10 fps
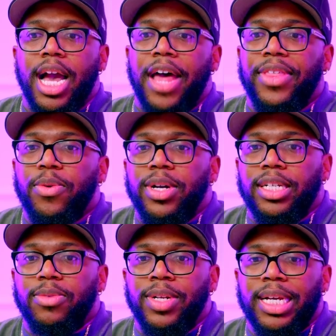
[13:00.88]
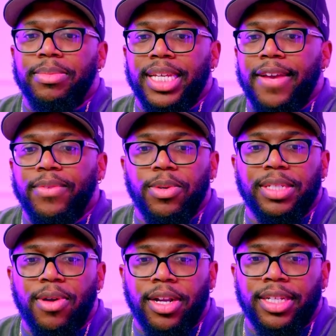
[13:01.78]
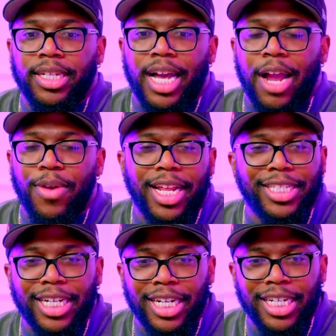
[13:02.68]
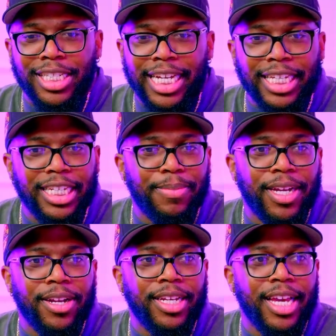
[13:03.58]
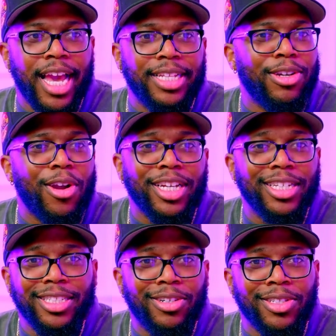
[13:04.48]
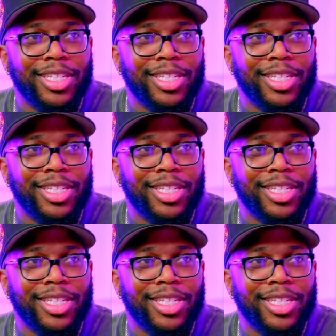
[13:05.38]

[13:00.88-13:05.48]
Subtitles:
I think when it comes to influencer marketing, I ran into Jackie Hill Perry at Target on